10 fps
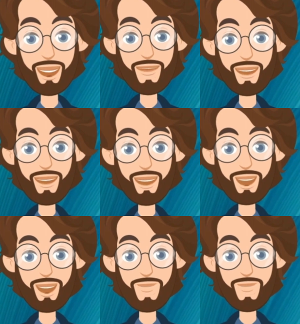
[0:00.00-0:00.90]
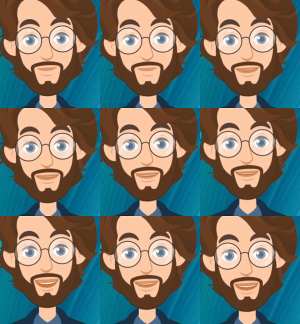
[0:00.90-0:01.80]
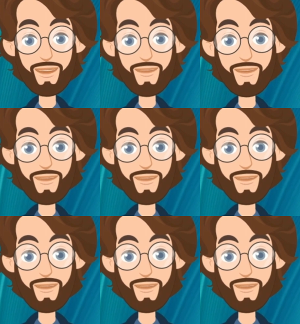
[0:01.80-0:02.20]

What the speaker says: achieve them, leading us to compare